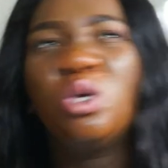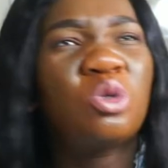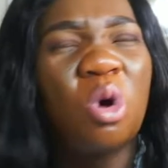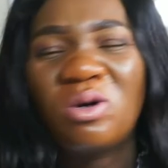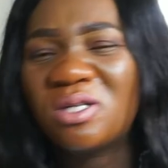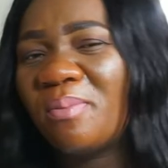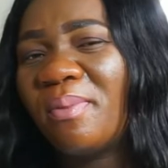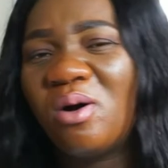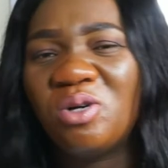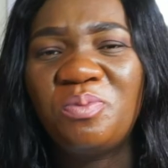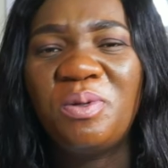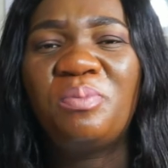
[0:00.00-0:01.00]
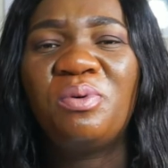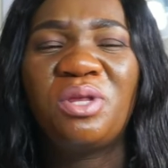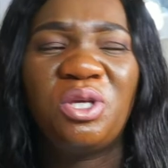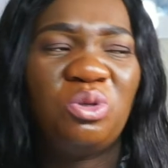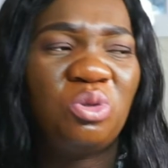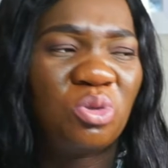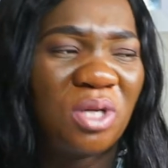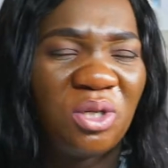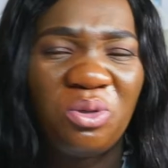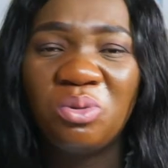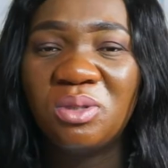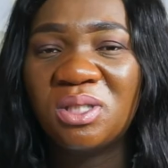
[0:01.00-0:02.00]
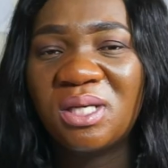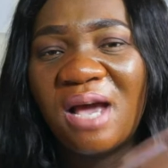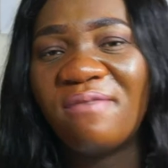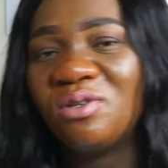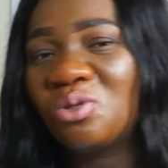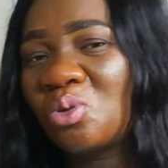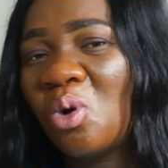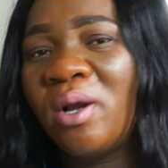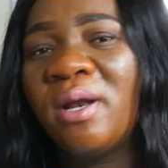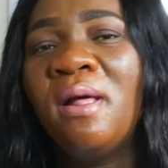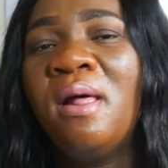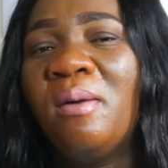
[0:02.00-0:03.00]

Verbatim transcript: talked about people they usually use gaviscon